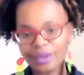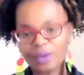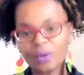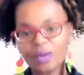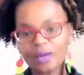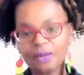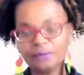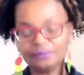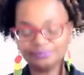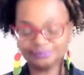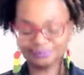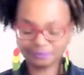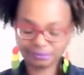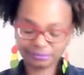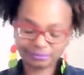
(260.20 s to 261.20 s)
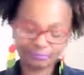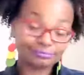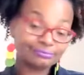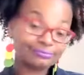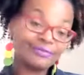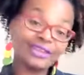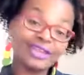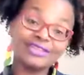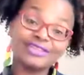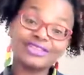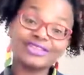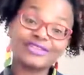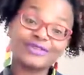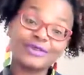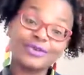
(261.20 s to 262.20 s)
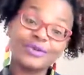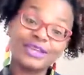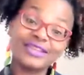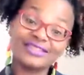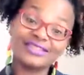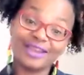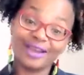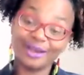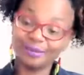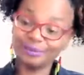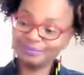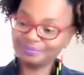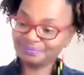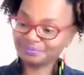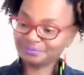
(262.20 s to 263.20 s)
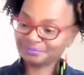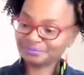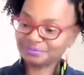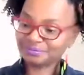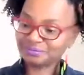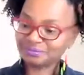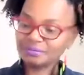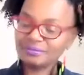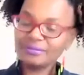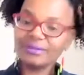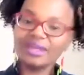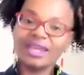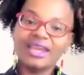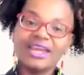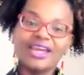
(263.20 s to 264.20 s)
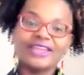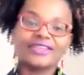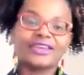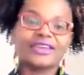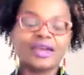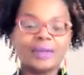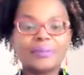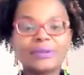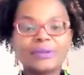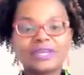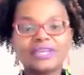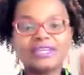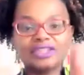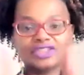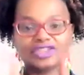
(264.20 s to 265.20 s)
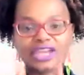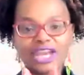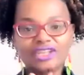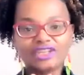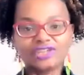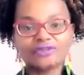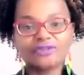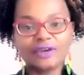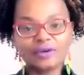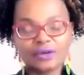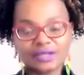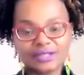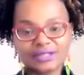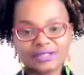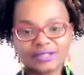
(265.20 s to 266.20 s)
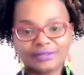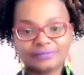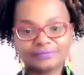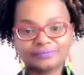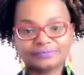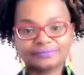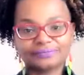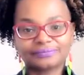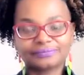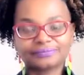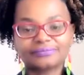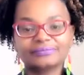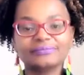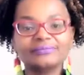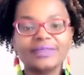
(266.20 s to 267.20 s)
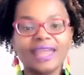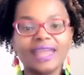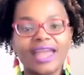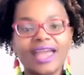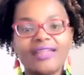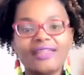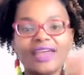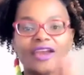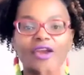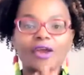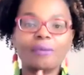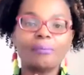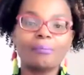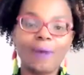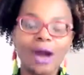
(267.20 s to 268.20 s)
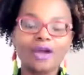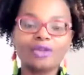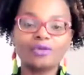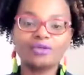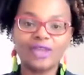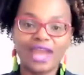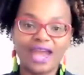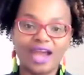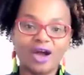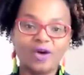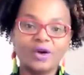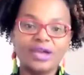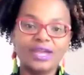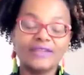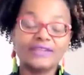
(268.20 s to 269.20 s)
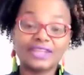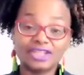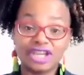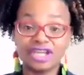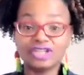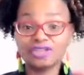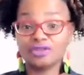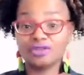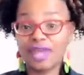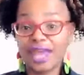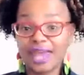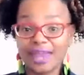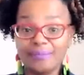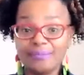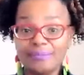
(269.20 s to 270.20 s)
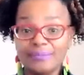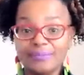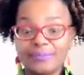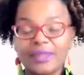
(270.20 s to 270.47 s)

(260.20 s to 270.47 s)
Well, just a few weeks ago, the company changed focus. And their model now, they changed their name.